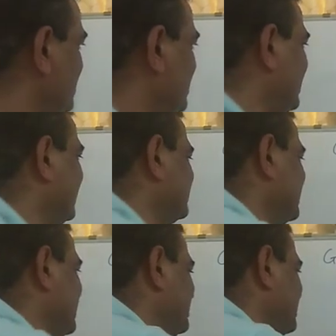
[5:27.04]
Let's
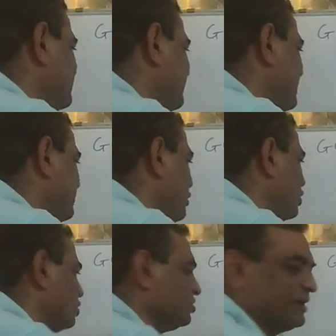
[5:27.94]
say there is one
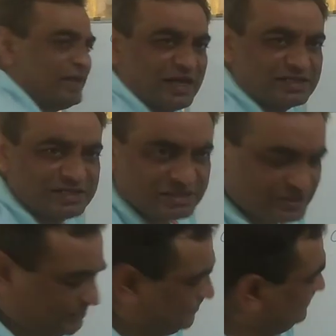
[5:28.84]
pole on the real
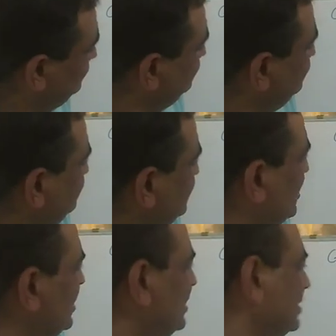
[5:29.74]
axis.
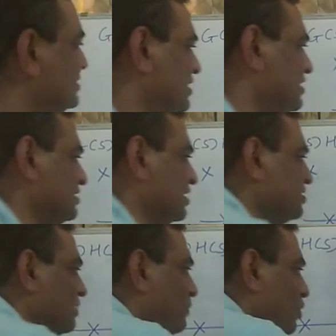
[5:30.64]
Let's say there is
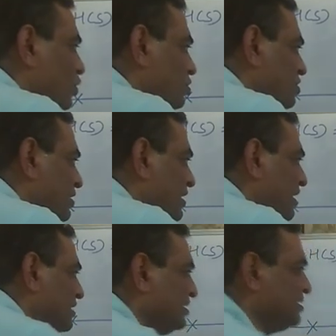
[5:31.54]
another pole on the real
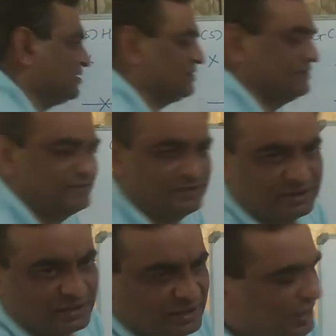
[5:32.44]
axis,
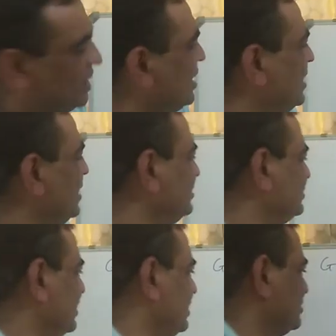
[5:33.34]
and
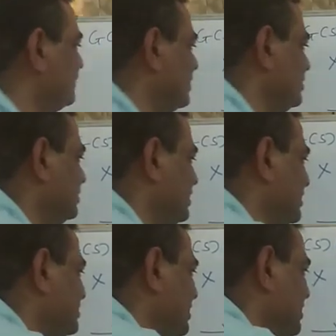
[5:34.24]
there is one,
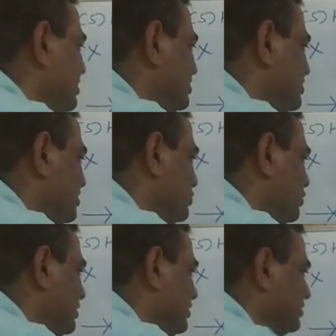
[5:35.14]
let's say, zero
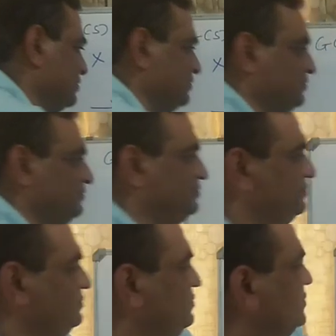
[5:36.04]
here.
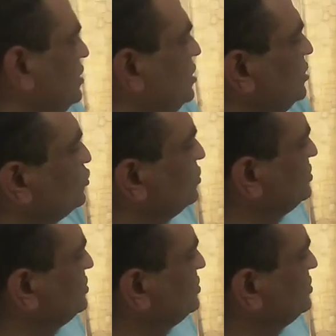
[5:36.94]
So